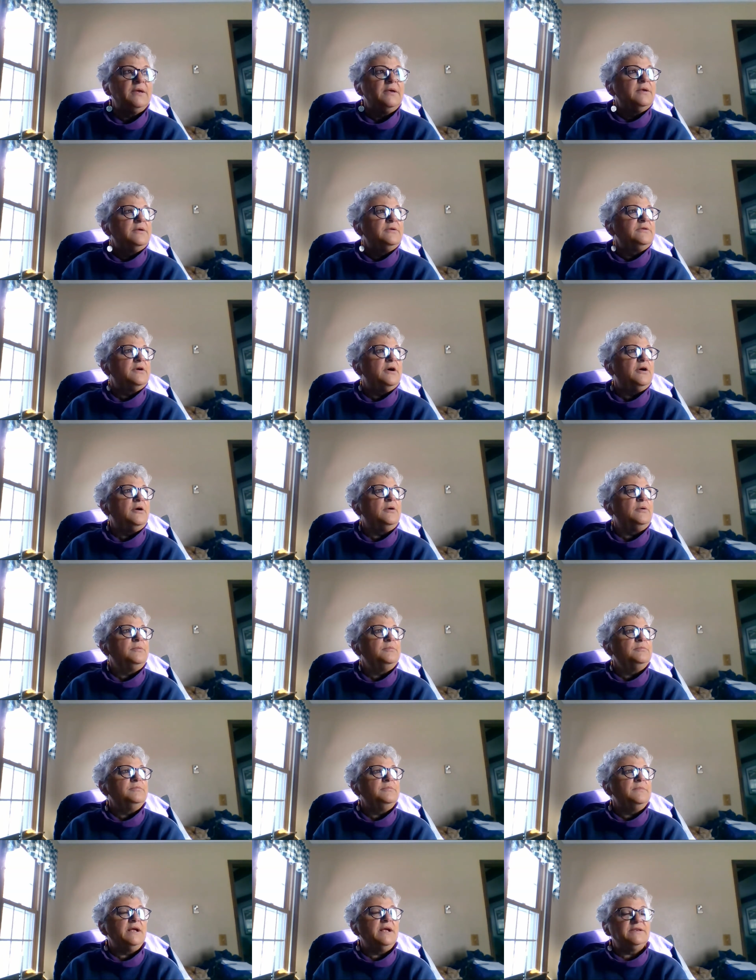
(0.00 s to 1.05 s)
So
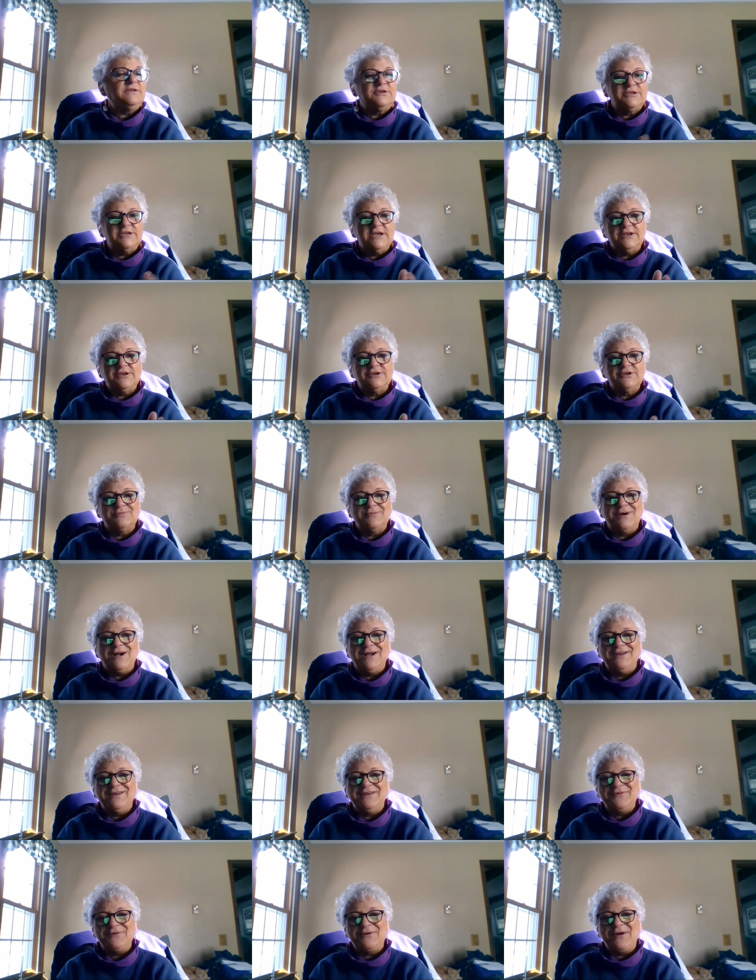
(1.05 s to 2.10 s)
not to change your
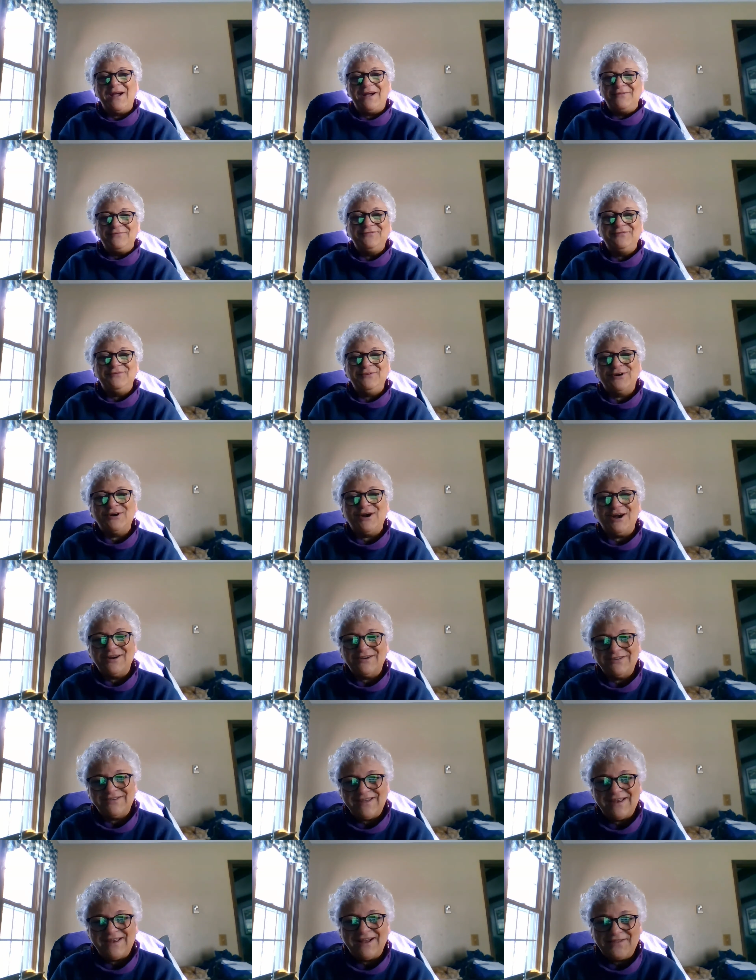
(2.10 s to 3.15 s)
mind if you have your
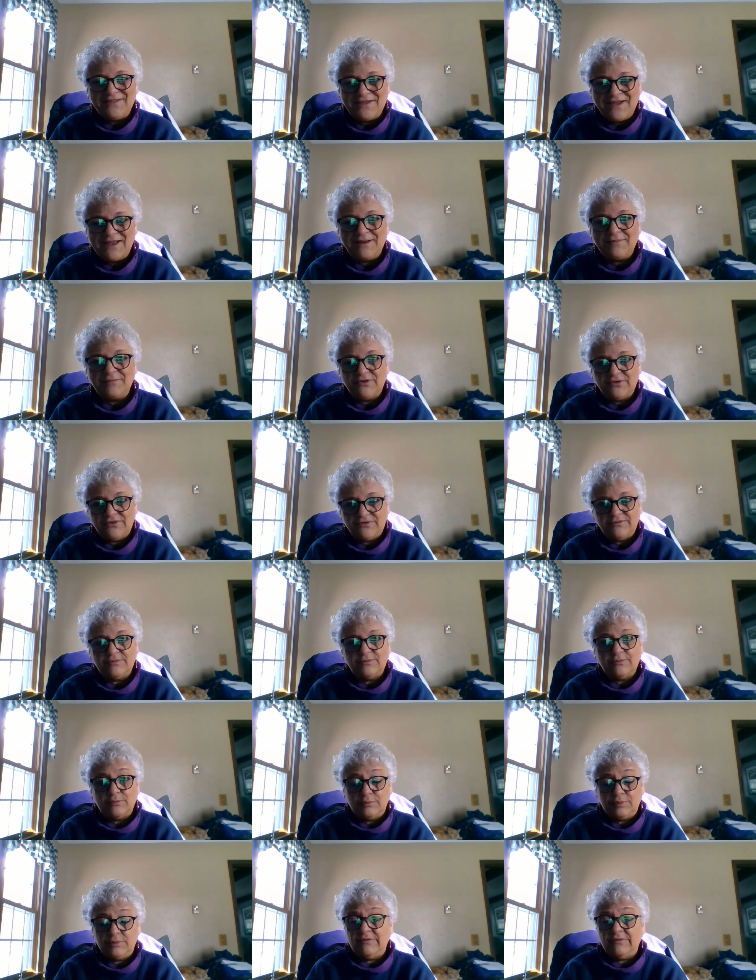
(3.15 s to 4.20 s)
heart set on that. I'm just
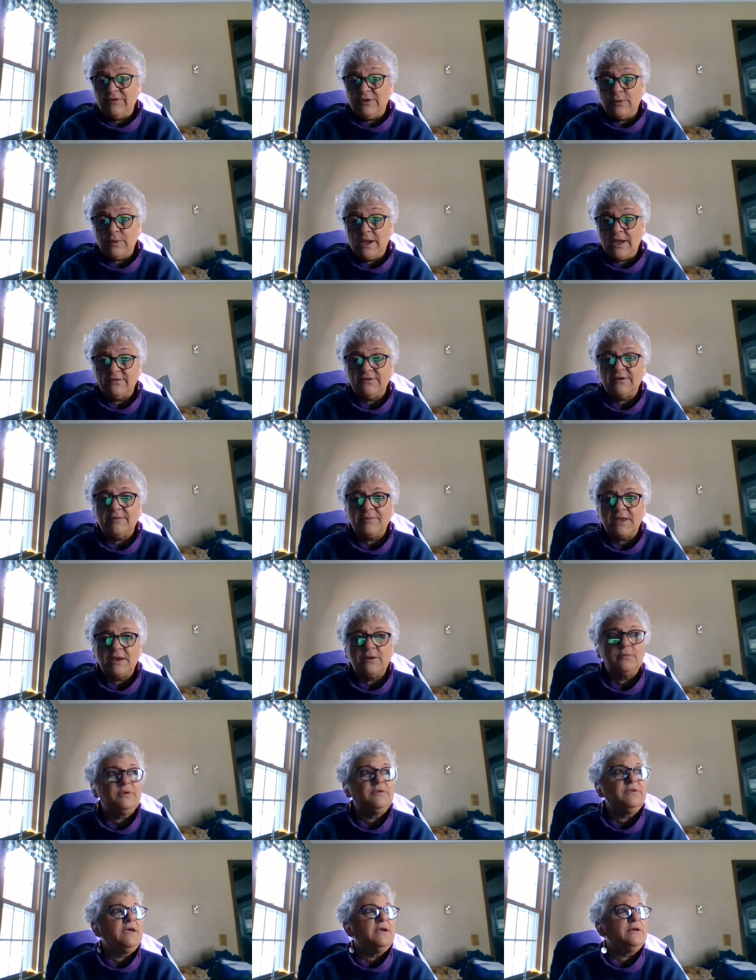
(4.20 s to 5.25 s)
giving you a heads up that it
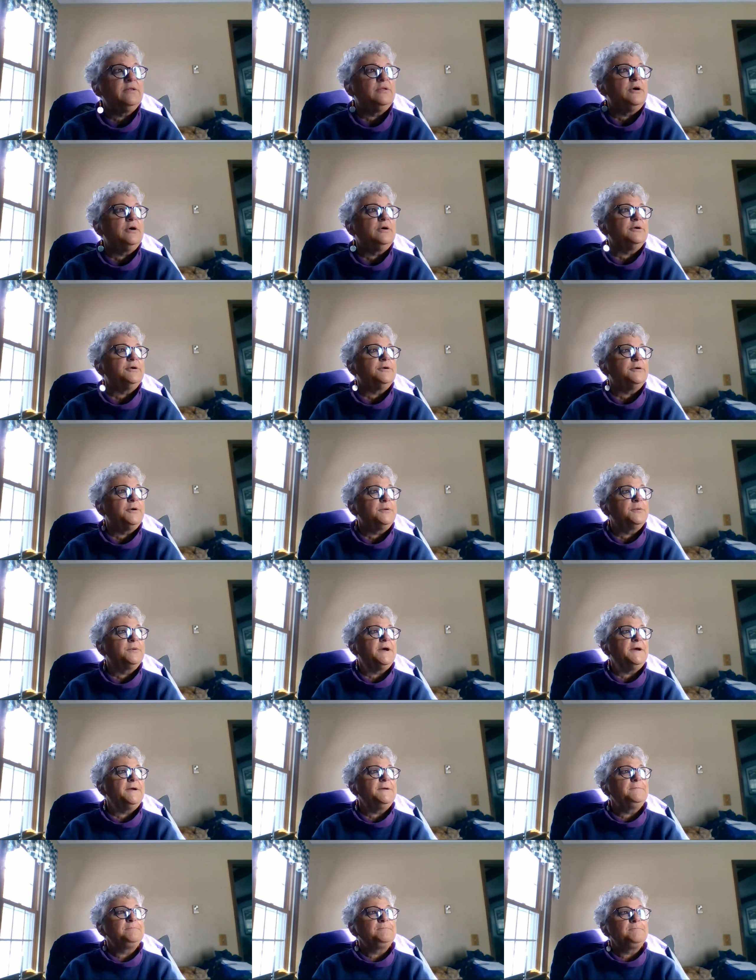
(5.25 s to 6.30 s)
would take longer.
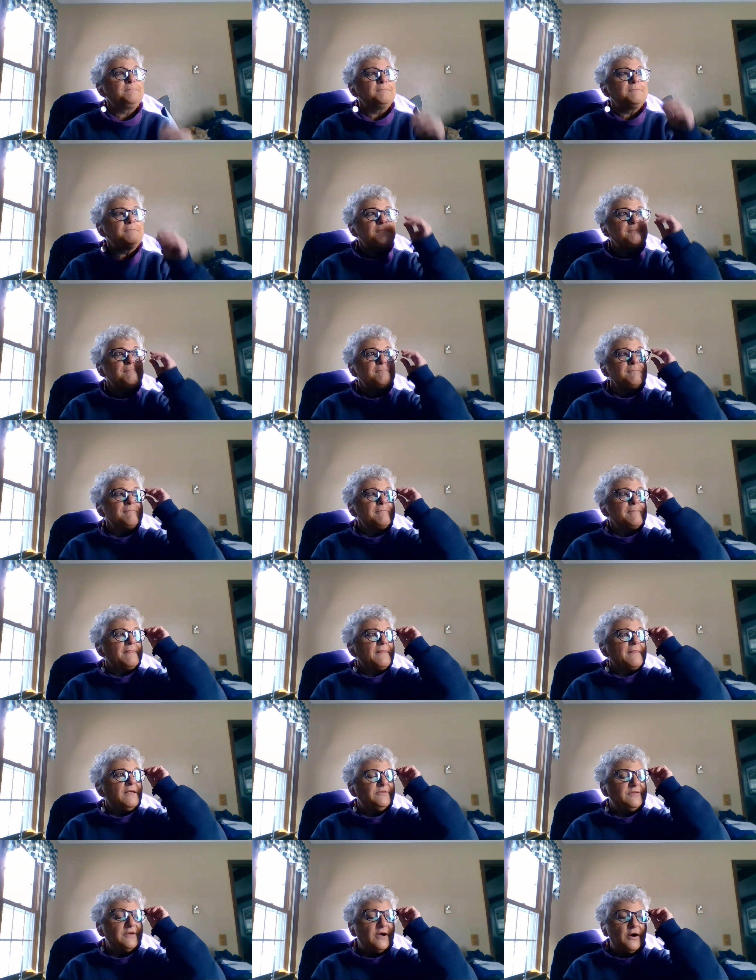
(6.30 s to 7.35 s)
Okay.
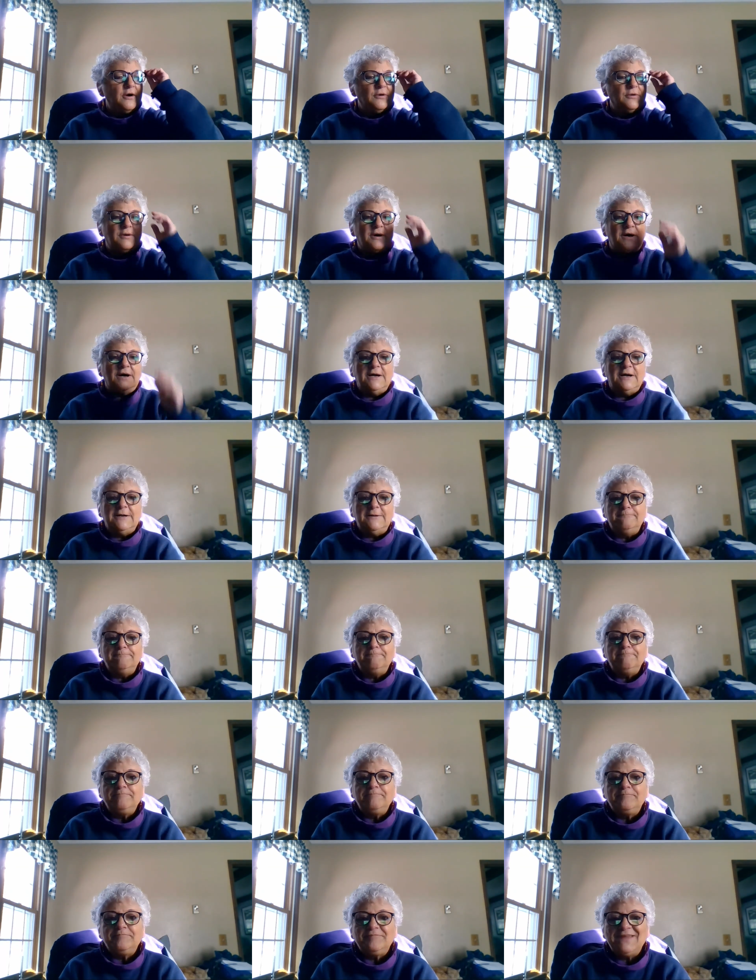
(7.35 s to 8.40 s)
So
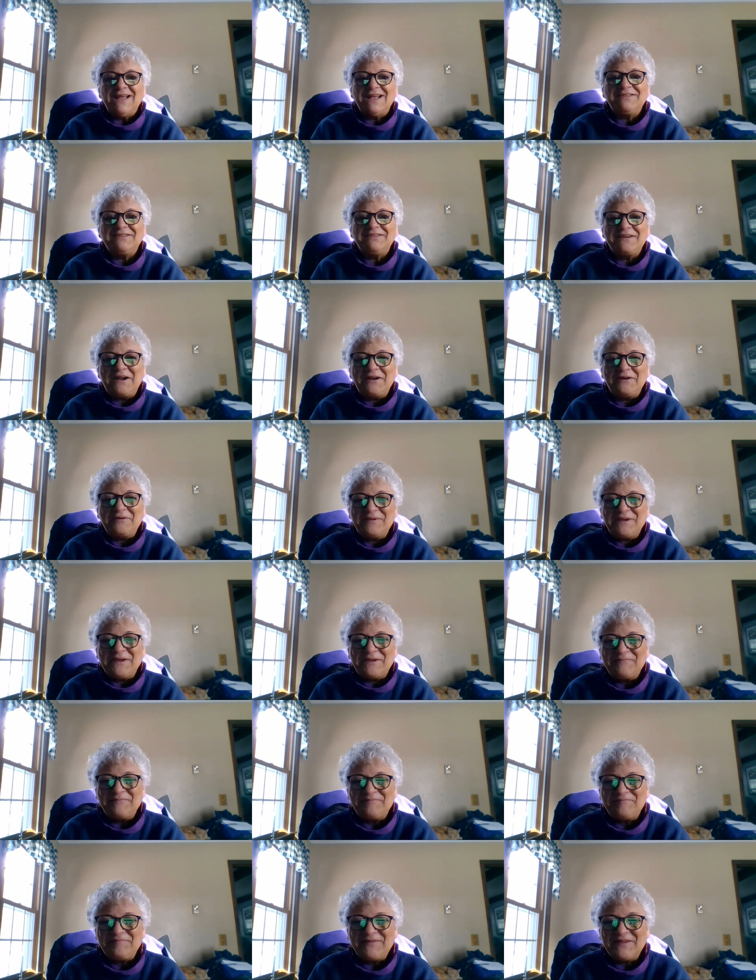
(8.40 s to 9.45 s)
that's the IRB.
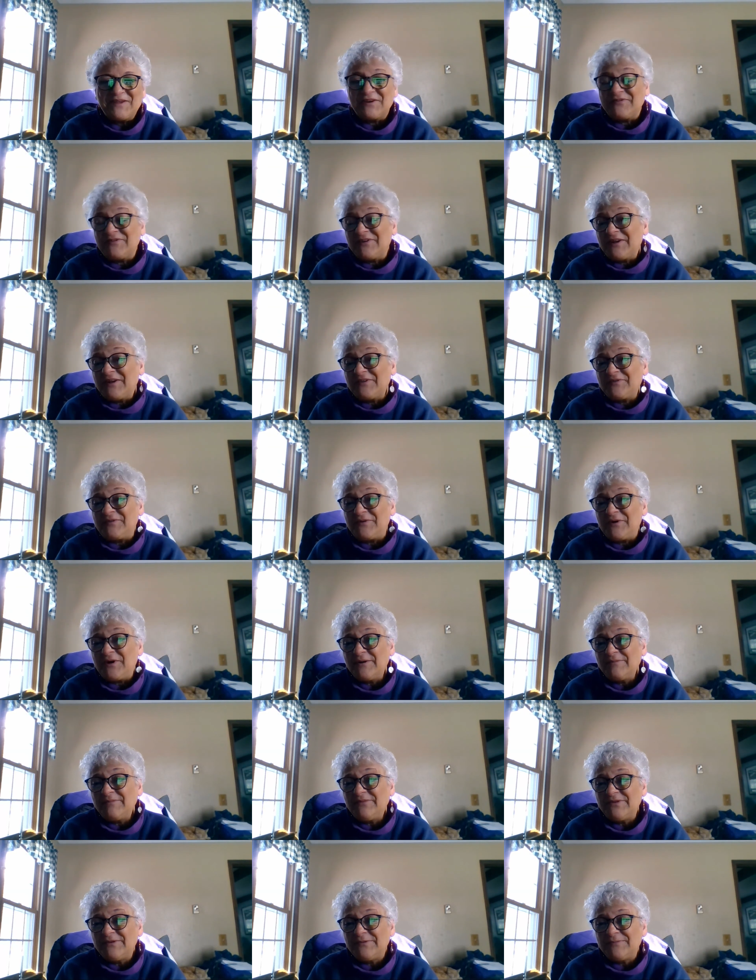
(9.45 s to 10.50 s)
You're going to fill out the
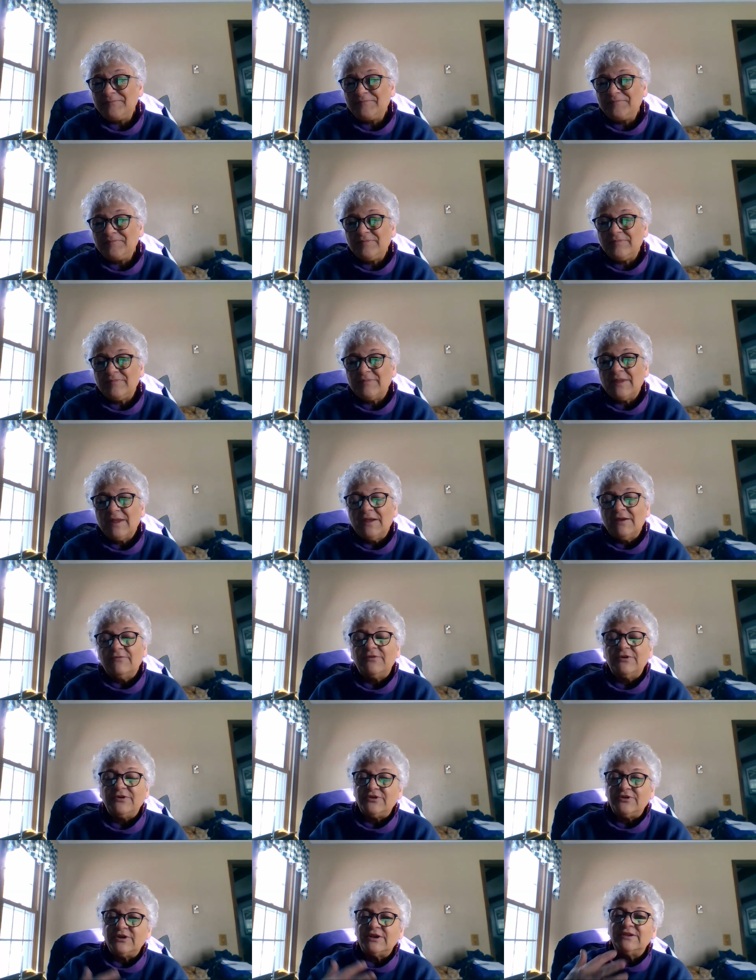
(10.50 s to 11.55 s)
forms.
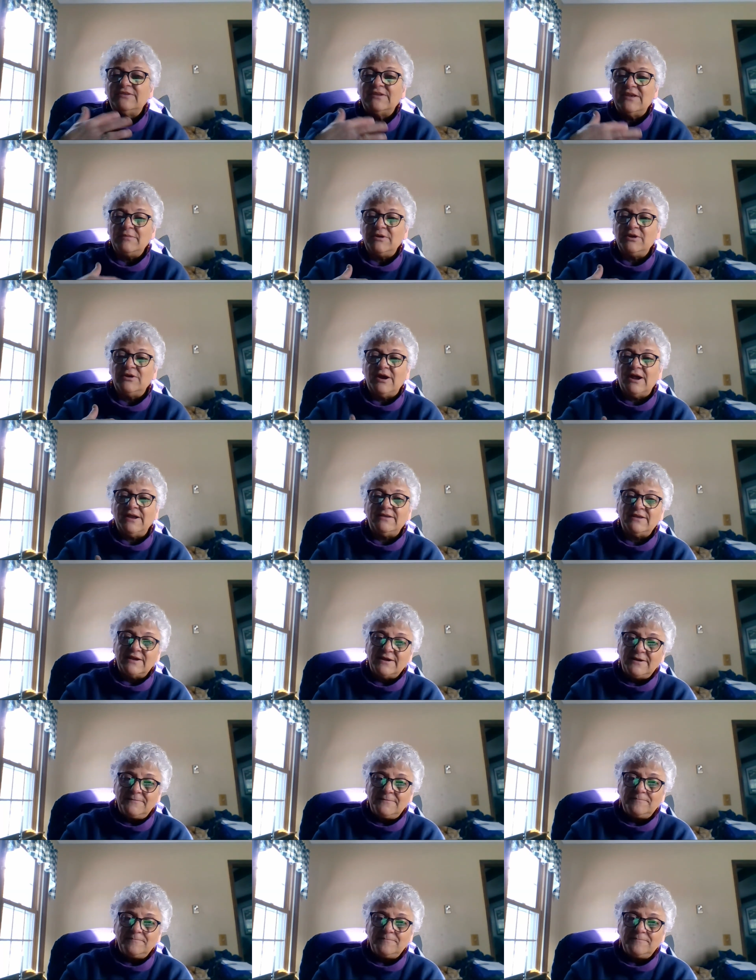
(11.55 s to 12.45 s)
First, you're going to send me your idea.